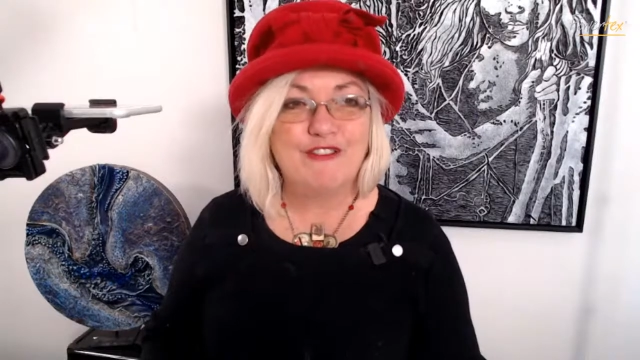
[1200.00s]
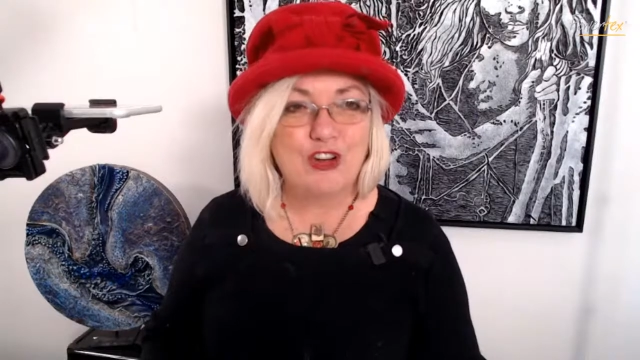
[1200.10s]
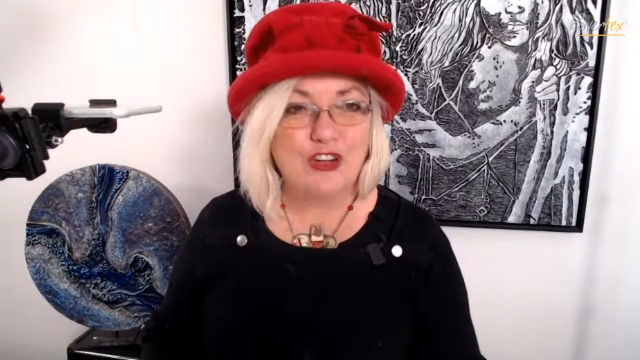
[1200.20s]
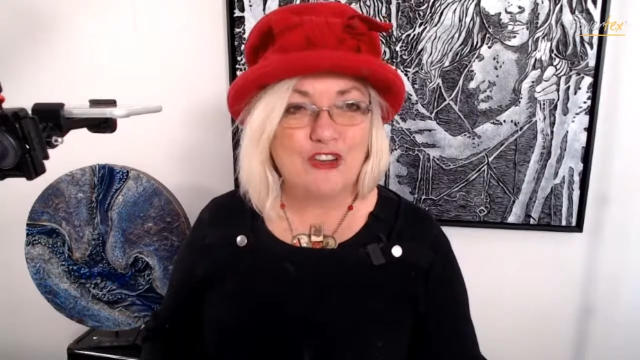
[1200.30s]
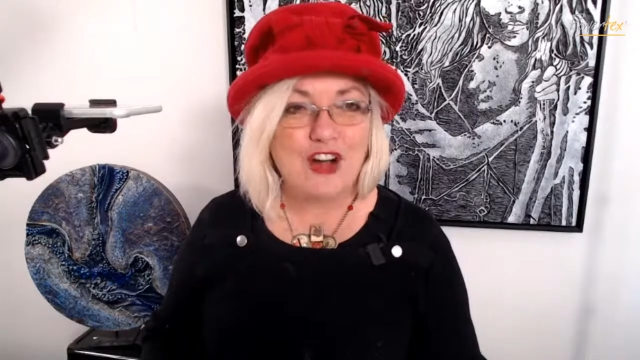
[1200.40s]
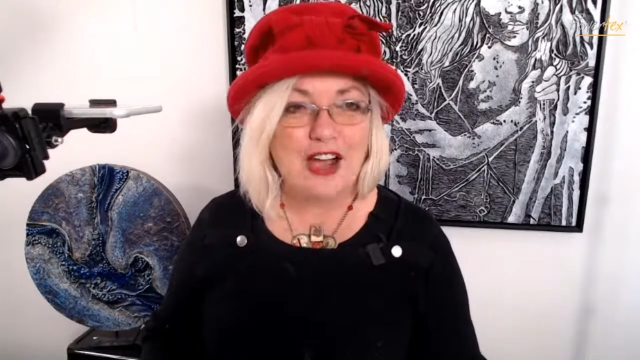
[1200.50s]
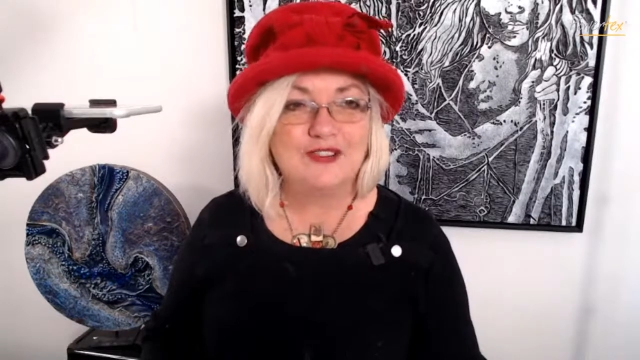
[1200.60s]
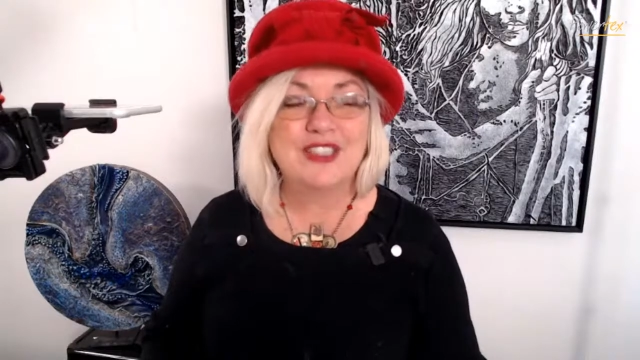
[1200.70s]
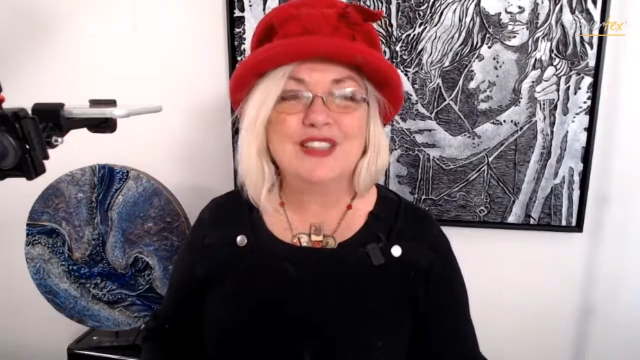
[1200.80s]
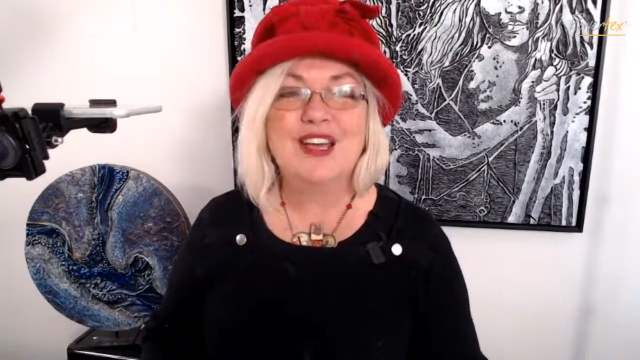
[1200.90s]

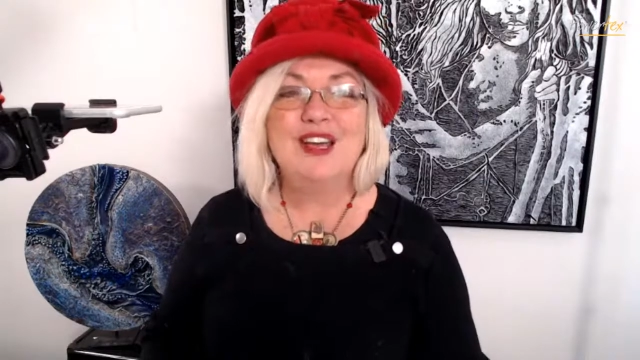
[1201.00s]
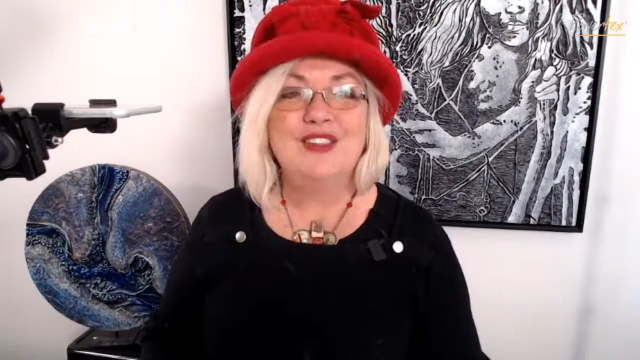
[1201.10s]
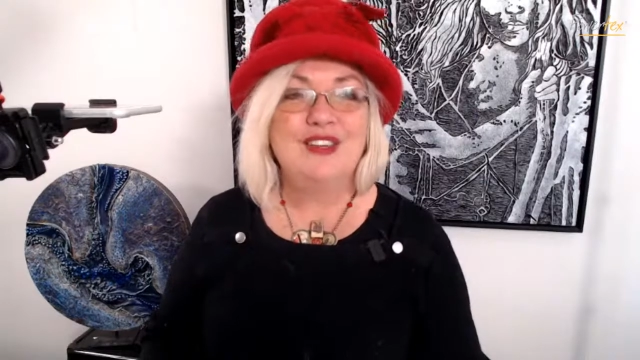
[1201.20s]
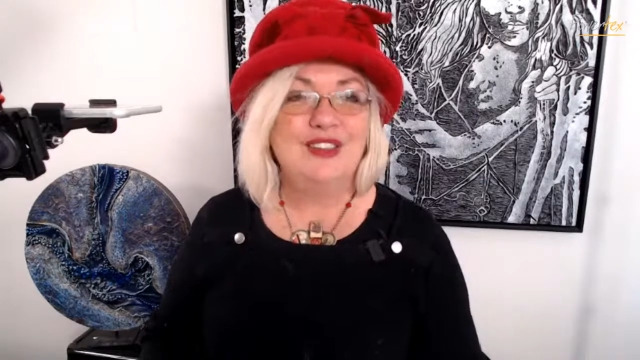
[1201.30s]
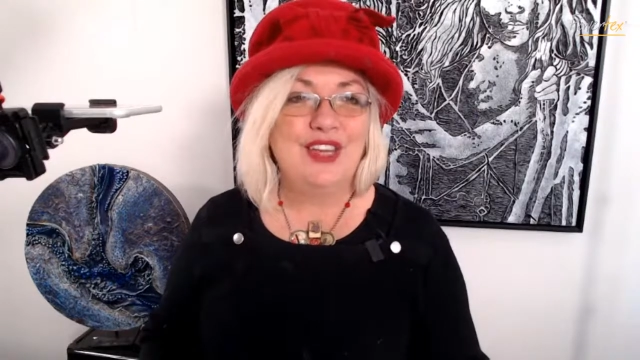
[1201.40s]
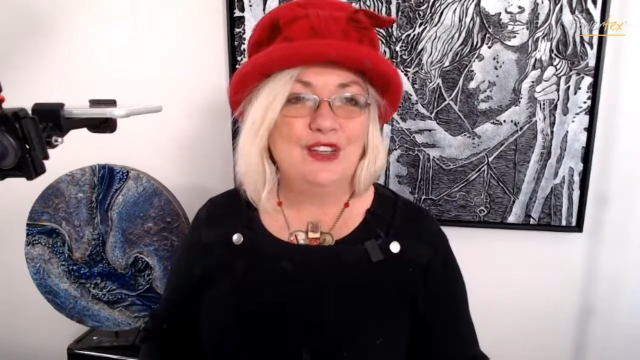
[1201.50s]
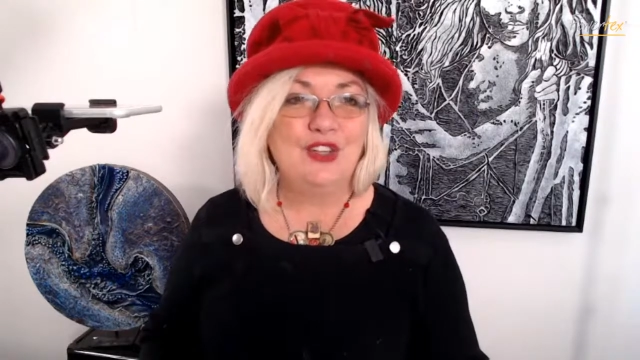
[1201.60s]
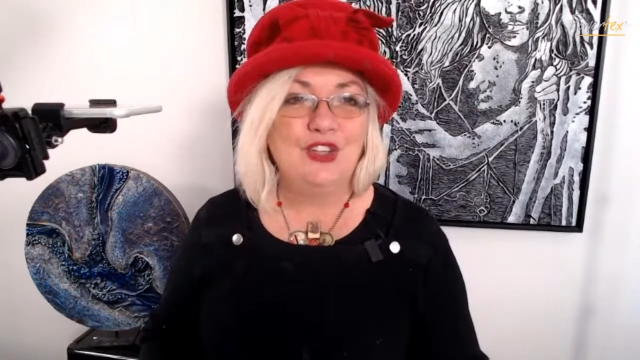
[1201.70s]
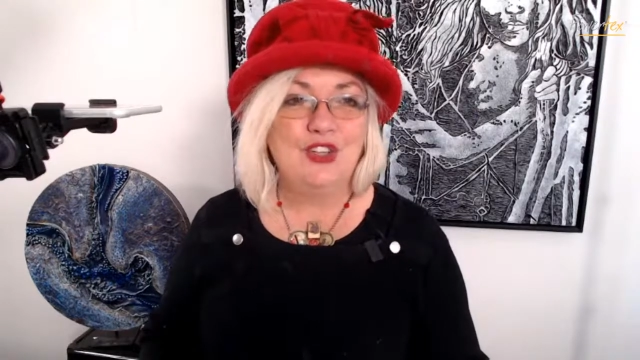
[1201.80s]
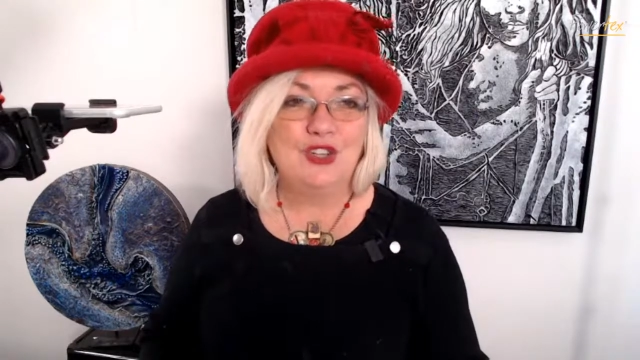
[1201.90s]
photographs that then
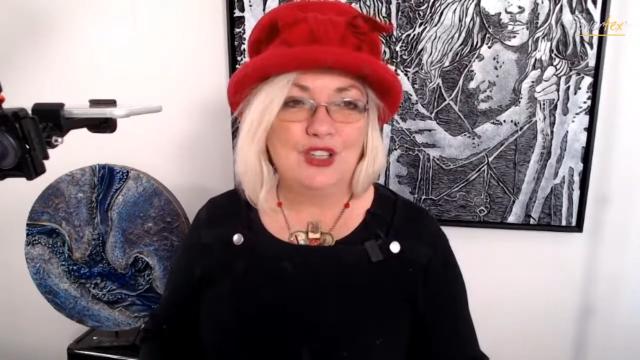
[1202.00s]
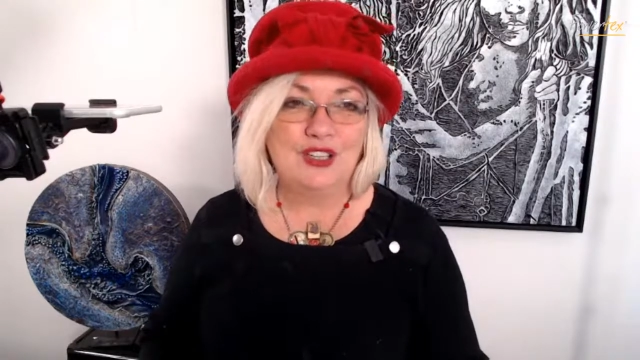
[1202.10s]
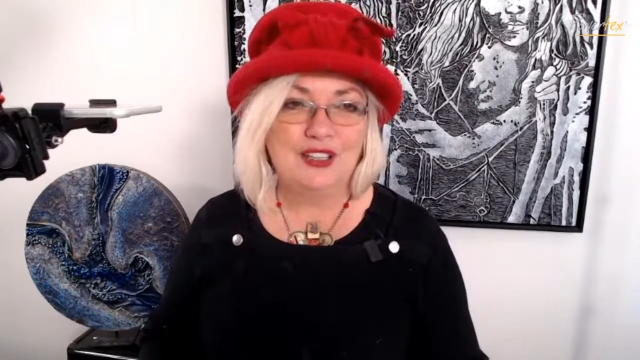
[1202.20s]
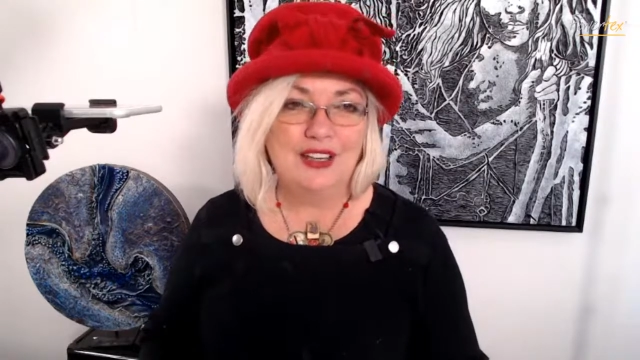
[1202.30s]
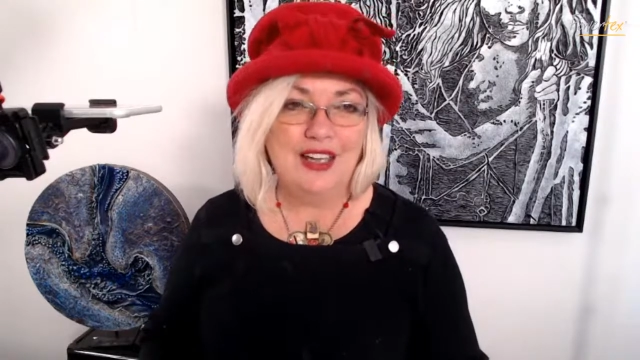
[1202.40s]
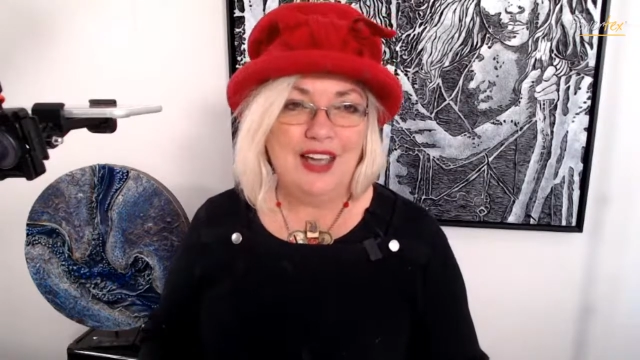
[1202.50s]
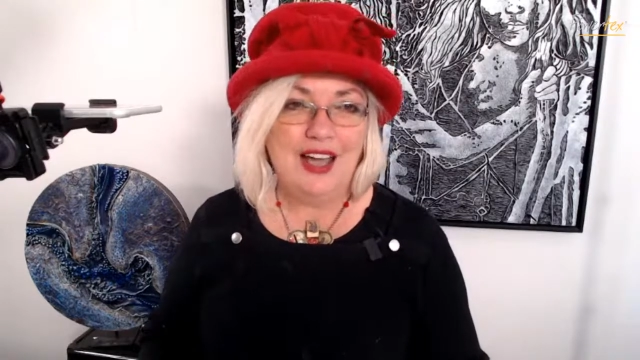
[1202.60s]
you can